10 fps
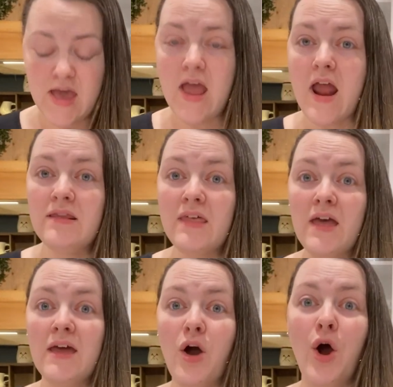And
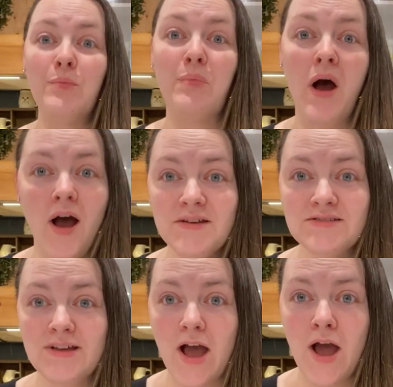then on
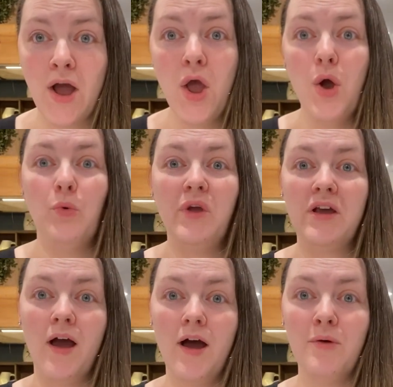Pascha, we
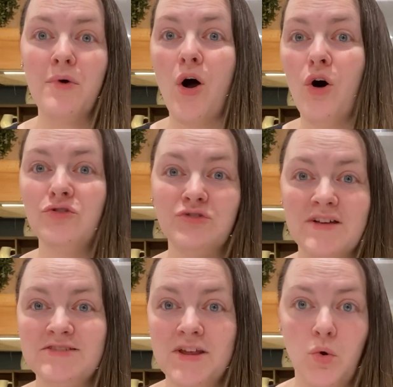come all
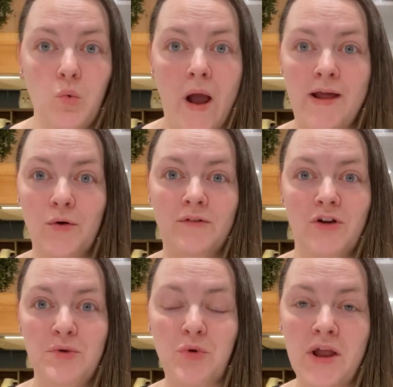dressed in white or
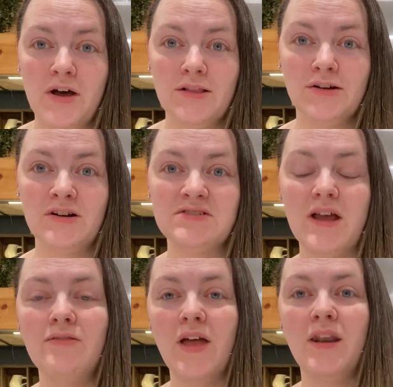very bright colors.
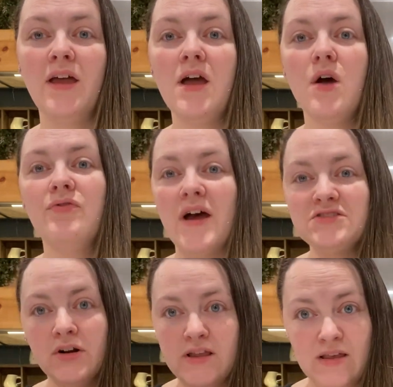And then that's
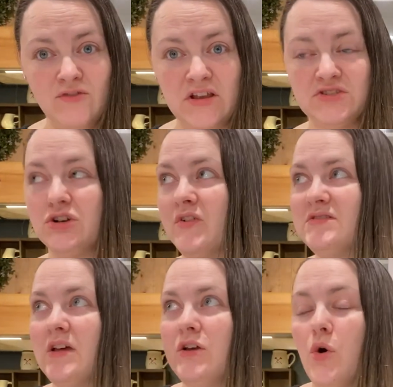our evening
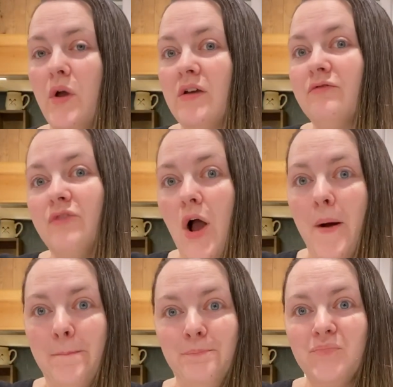service, like going
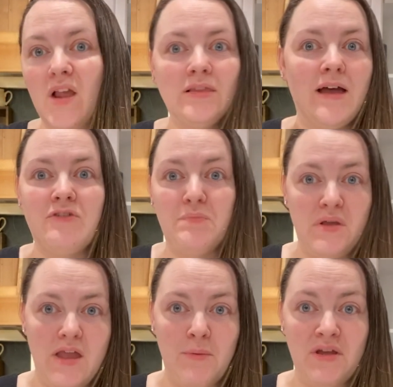from 11
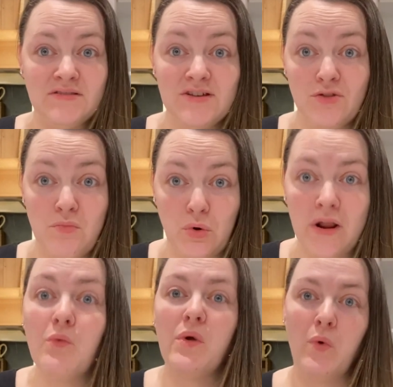p.m. until the
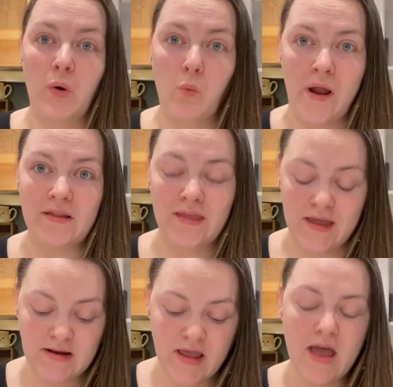morning. We wear white
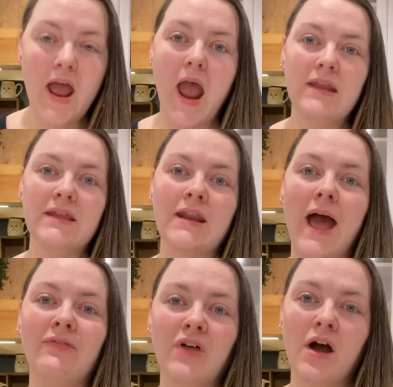then. And then
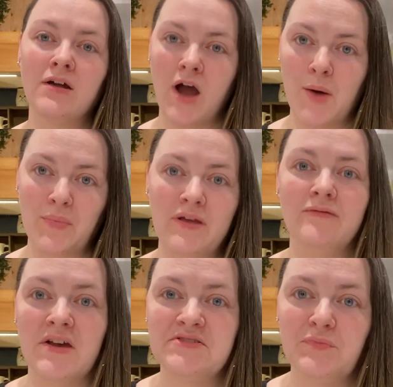at the Agape
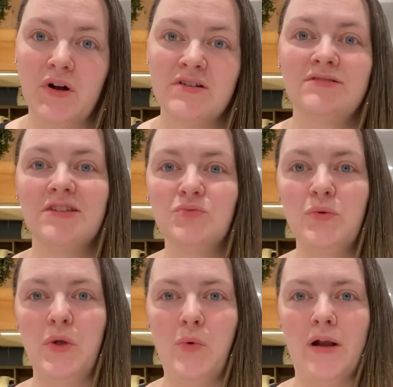Vespers, that's
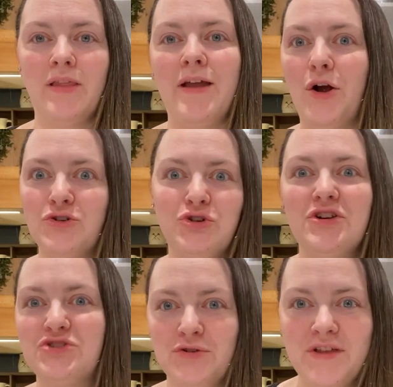when we wear like our
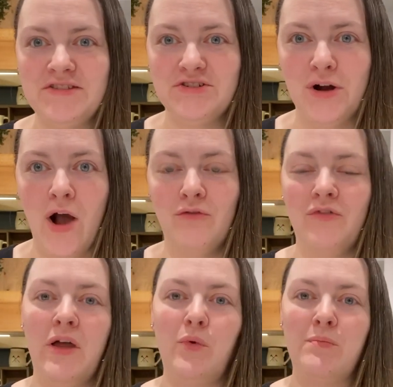traditional Easter
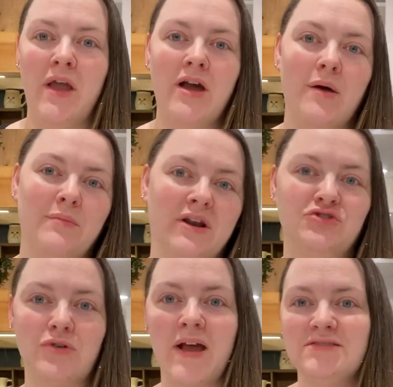outfit. We might come in a
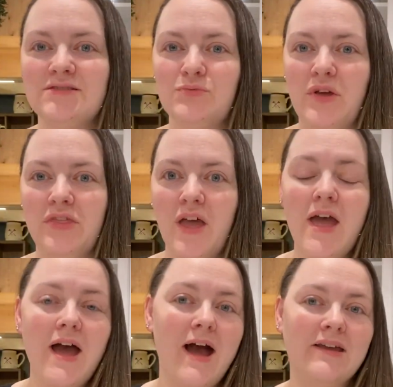dress with
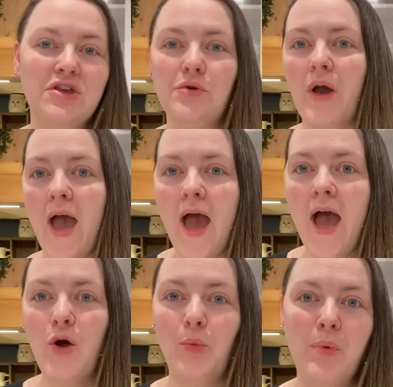a cute
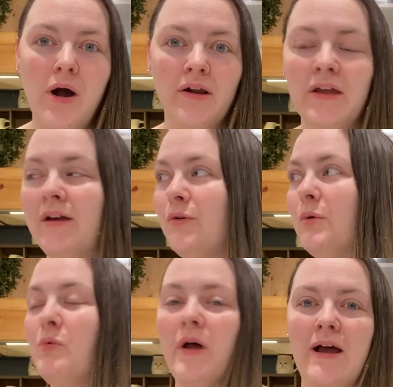hat or bonnet or
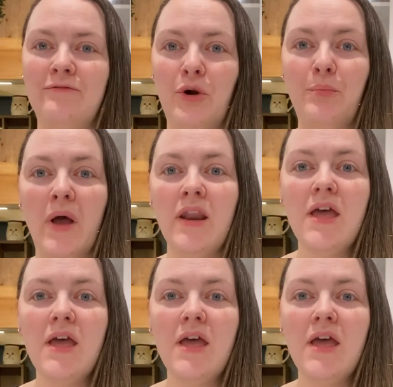whatever. But